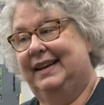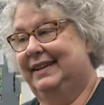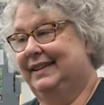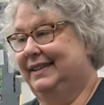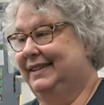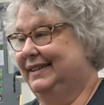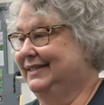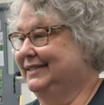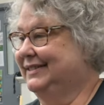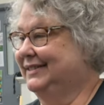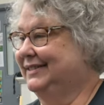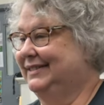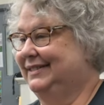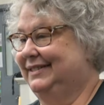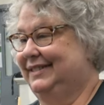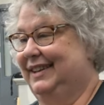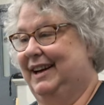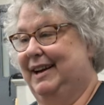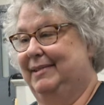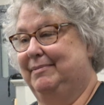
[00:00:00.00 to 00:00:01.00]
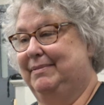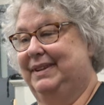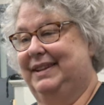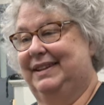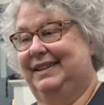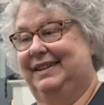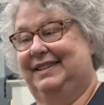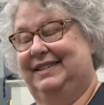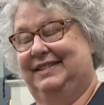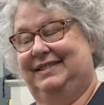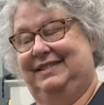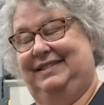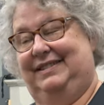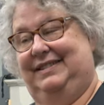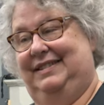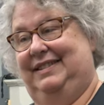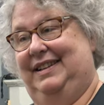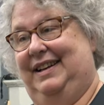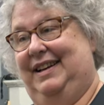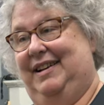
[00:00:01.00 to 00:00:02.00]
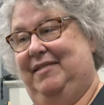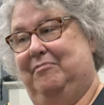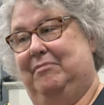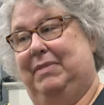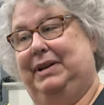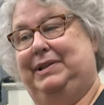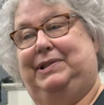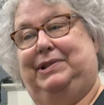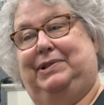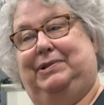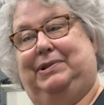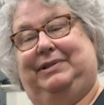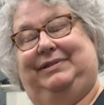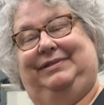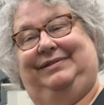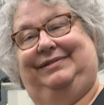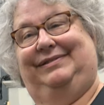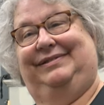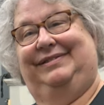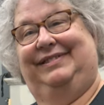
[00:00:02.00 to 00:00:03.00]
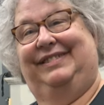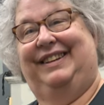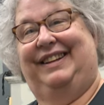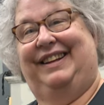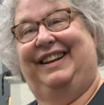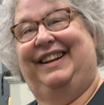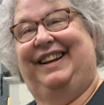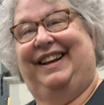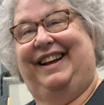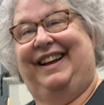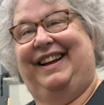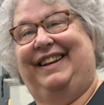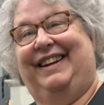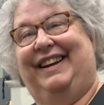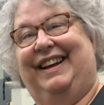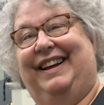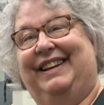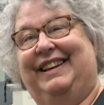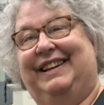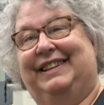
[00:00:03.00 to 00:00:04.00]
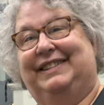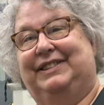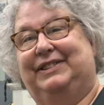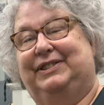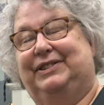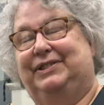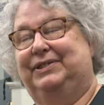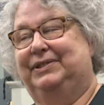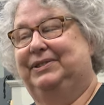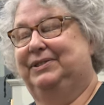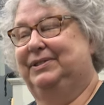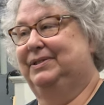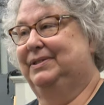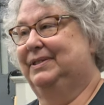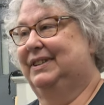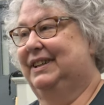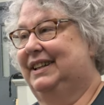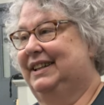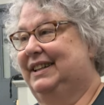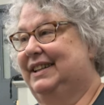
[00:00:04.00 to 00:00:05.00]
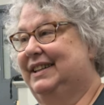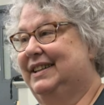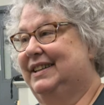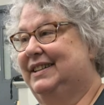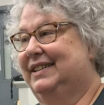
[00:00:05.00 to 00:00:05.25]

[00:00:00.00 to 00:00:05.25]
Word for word: you know I'm the maestro and I get to uh,